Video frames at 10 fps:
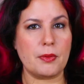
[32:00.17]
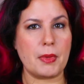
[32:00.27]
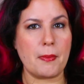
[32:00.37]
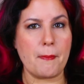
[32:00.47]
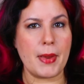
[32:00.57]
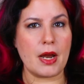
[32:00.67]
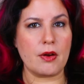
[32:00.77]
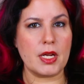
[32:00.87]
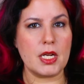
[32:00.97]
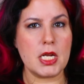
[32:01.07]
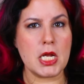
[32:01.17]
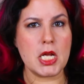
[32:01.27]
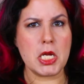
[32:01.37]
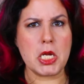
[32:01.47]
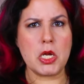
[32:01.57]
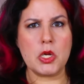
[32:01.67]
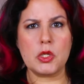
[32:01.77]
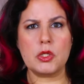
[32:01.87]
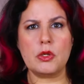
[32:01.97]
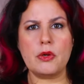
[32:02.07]
to have been married
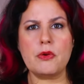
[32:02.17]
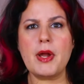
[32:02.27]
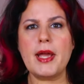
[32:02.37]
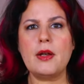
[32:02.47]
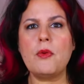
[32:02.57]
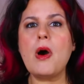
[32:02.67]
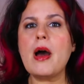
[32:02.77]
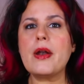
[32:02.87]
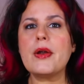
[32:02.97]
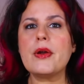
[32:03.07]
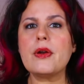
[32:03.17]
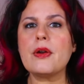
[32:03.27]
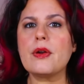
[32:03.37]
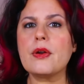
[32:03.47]
to a rainwater?